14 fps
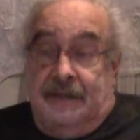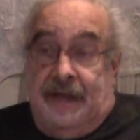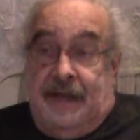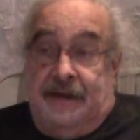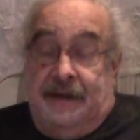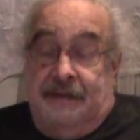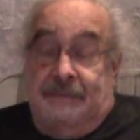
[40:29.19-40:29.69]

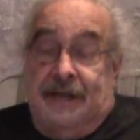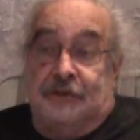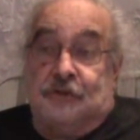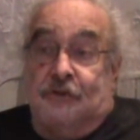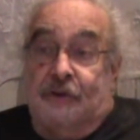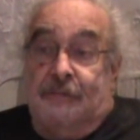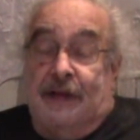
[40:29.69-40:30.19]
and I'm not
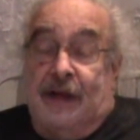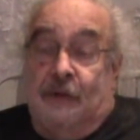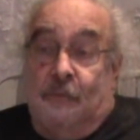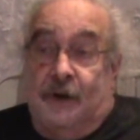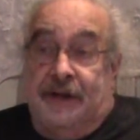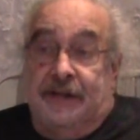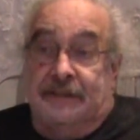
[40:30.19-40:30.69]
sure about
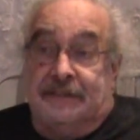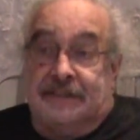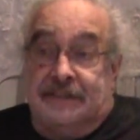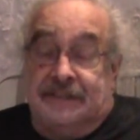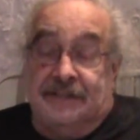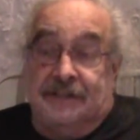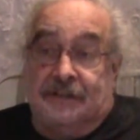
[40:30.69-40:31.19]
what else
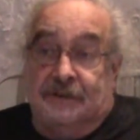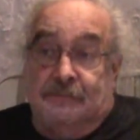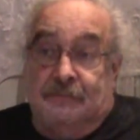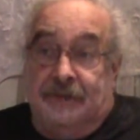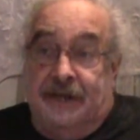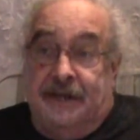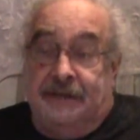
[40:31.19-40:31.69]
is in the
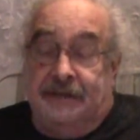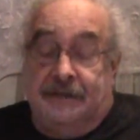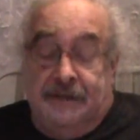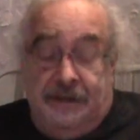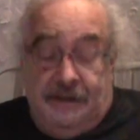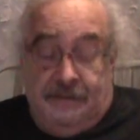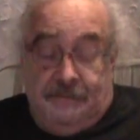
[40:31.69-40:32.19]
complaint.
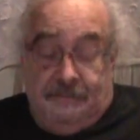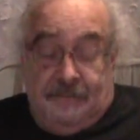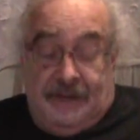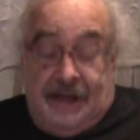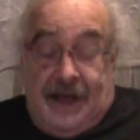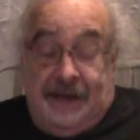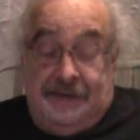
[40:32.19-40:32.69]

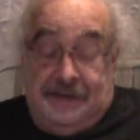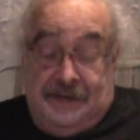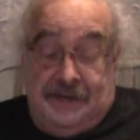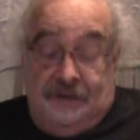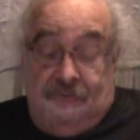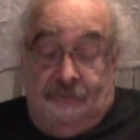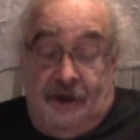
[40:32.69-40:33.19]
I
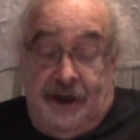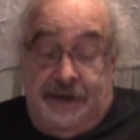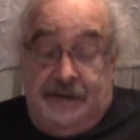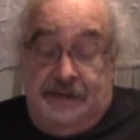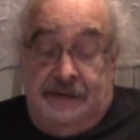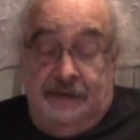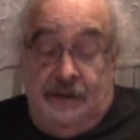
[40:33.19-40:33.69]
didn't write
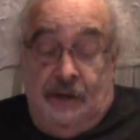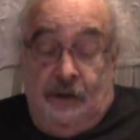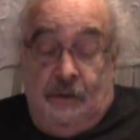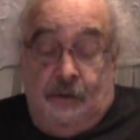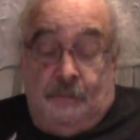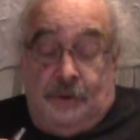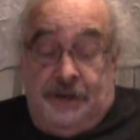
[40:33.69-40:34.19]
it,
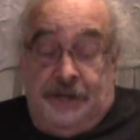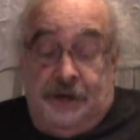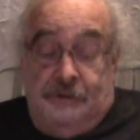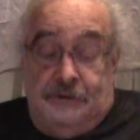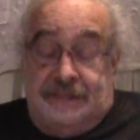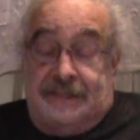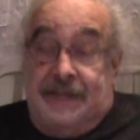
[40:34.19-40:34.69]
but
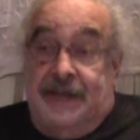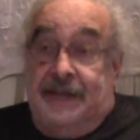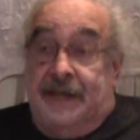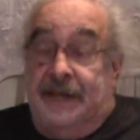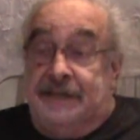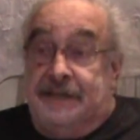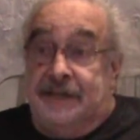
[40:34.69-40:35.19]
here he's saying
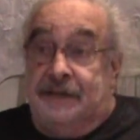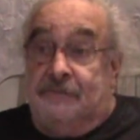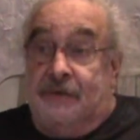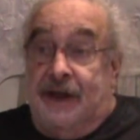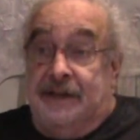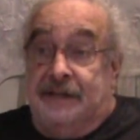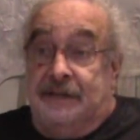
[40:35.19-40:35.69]
I did
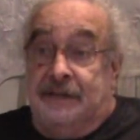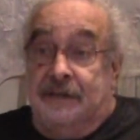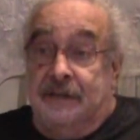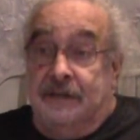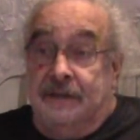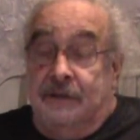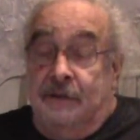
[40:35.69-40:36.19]
write it,
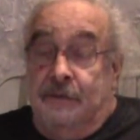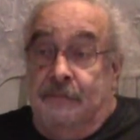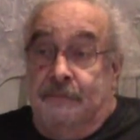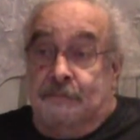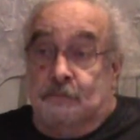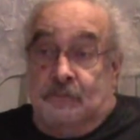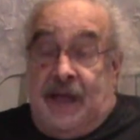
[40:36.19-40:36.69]

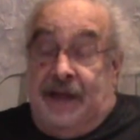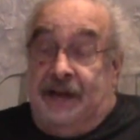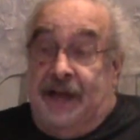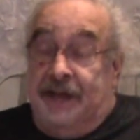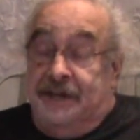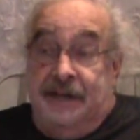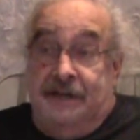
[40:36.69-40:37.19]
and
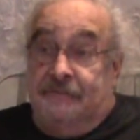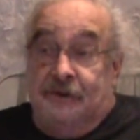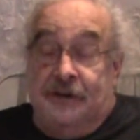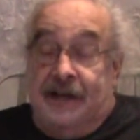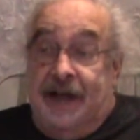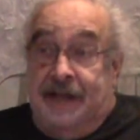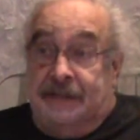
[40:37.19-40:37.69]
I never
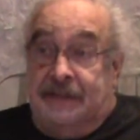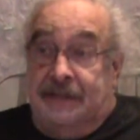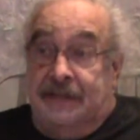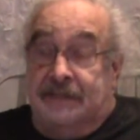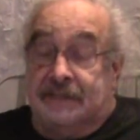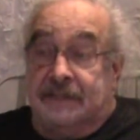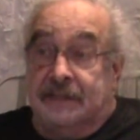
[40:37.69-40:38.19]
got
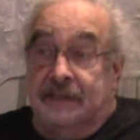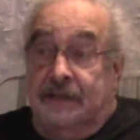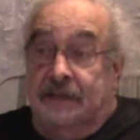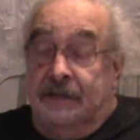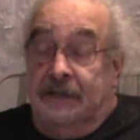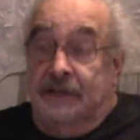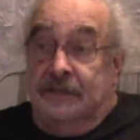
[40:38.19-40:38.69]
this,
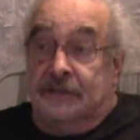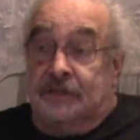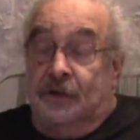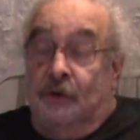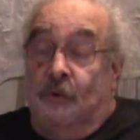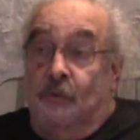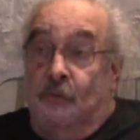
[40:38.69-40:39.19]

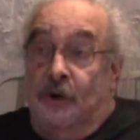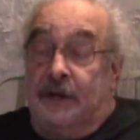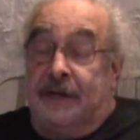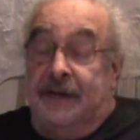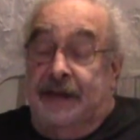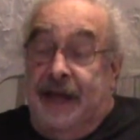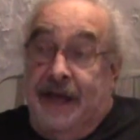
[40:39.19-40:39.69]
so what
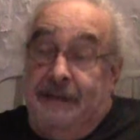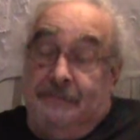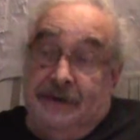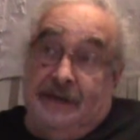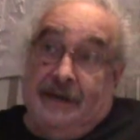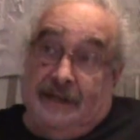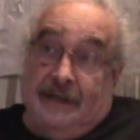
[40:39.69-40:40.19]
can happen,
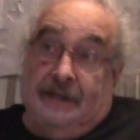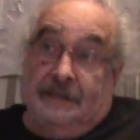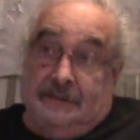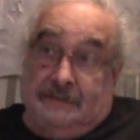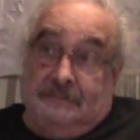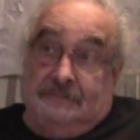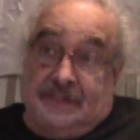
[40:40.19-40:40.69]
I'll,
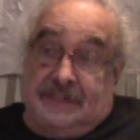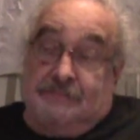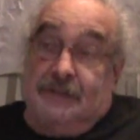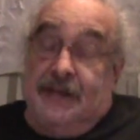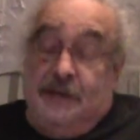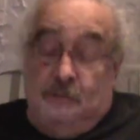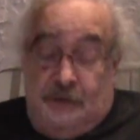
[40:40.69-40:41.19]
I'll
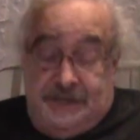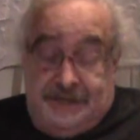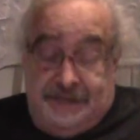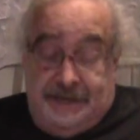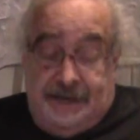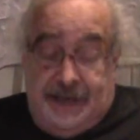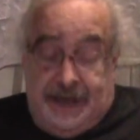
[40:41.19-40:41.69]
explain what
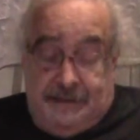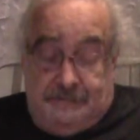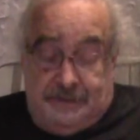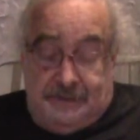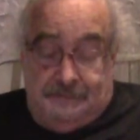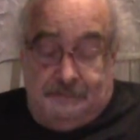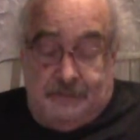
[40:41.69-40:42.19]
did
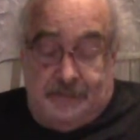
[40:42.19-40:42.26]
happen.